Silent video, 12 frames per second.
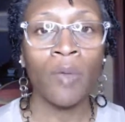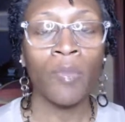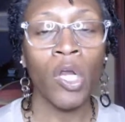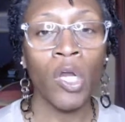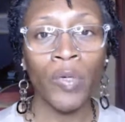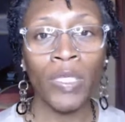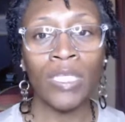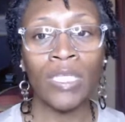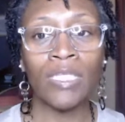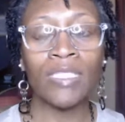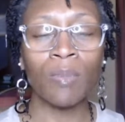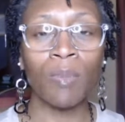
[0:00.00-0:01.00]
Currently,
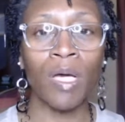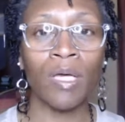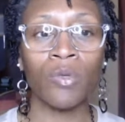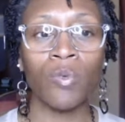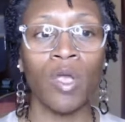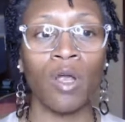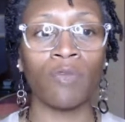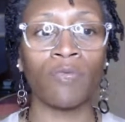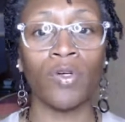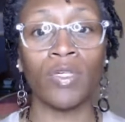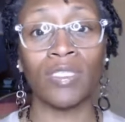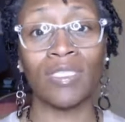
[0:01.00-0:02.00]
this month, we are
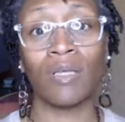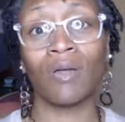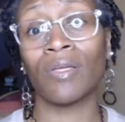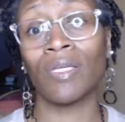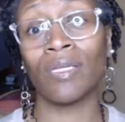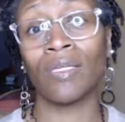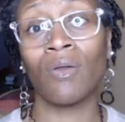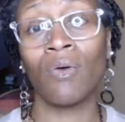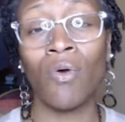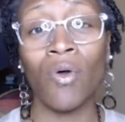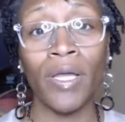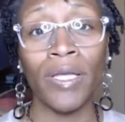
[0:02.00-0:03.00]
focusing in
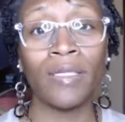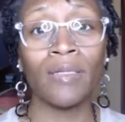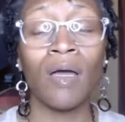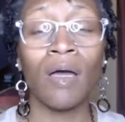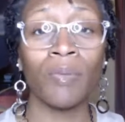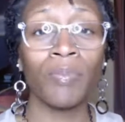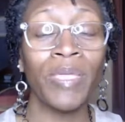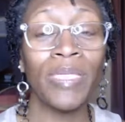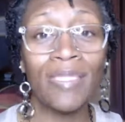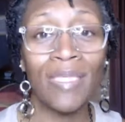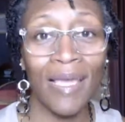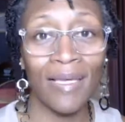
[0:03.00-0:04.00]
on
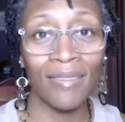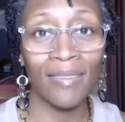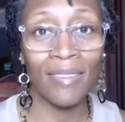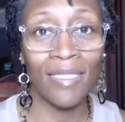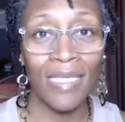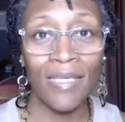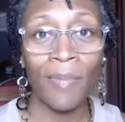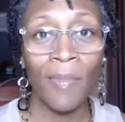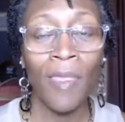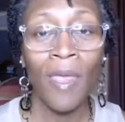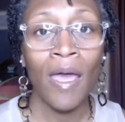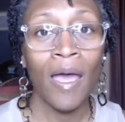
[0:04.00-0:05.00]
PTSD,
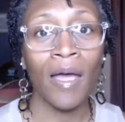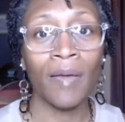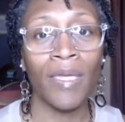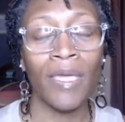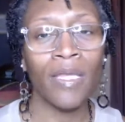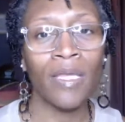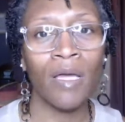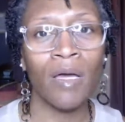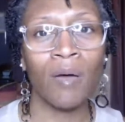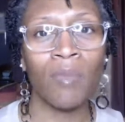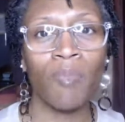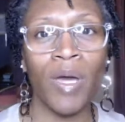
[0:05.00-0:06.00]
getting
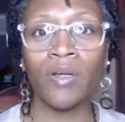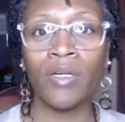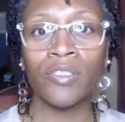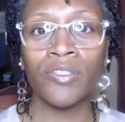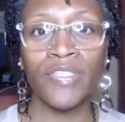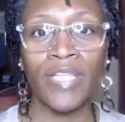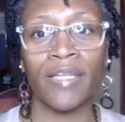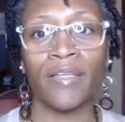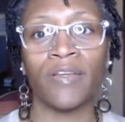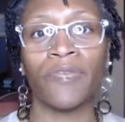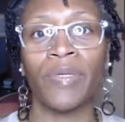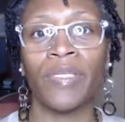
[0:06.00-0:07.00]
a better understanding
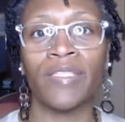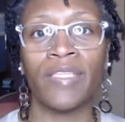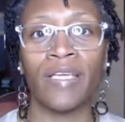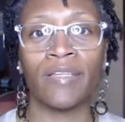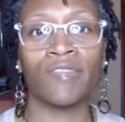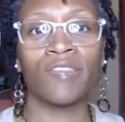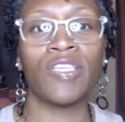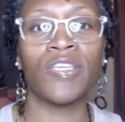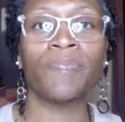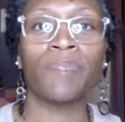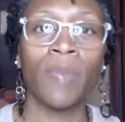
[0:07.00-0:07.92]
of PTSD.